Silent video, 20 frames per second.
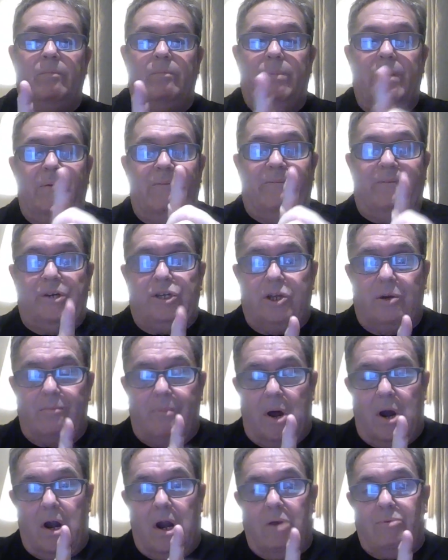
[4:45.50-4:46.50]
But for
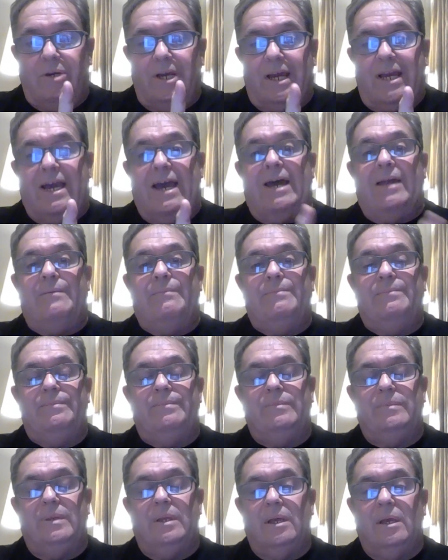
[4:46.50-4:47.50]
tomorrow you can.
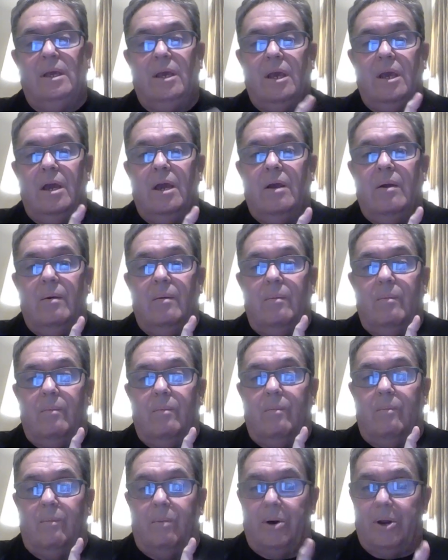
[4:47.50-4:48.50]

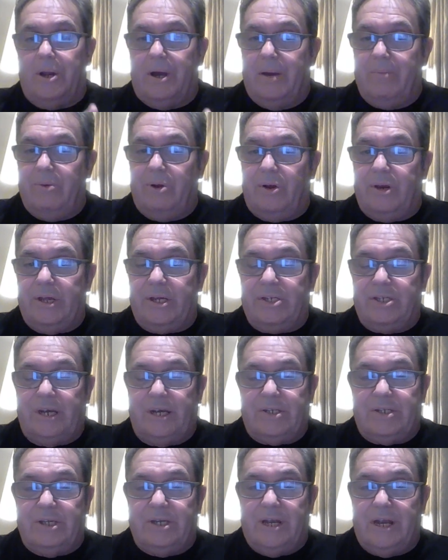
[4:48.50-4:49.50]
But I'm not
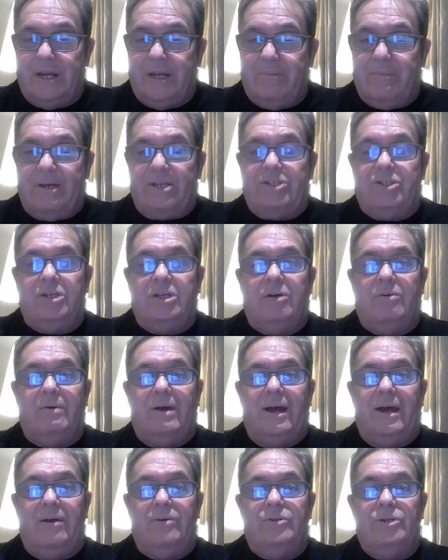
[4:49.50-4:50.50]
accepting any messing
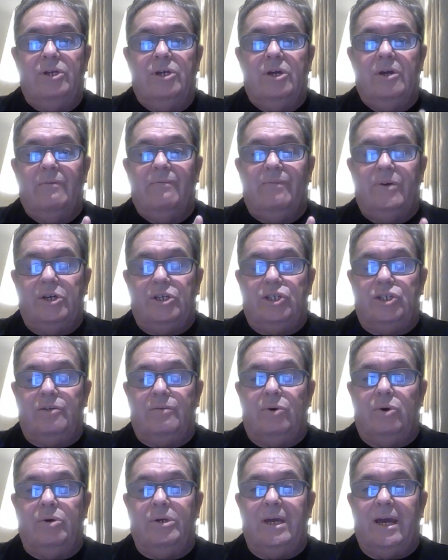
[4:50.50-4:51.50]
around. First of
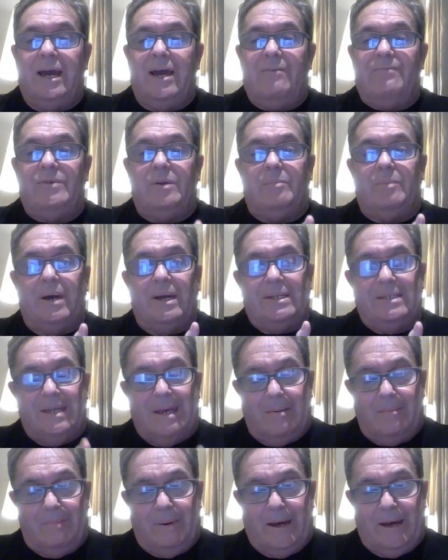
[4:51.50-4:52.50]
all, you have to pay
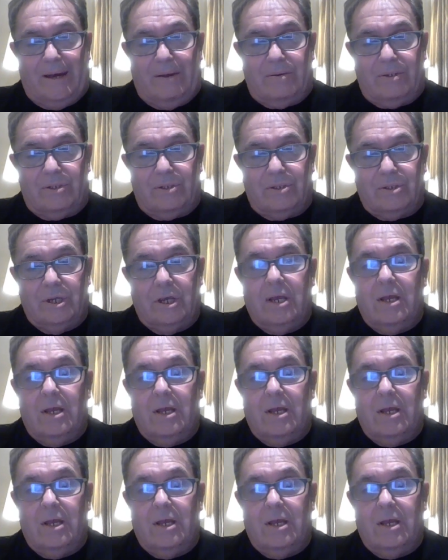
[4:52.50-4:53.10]
£10.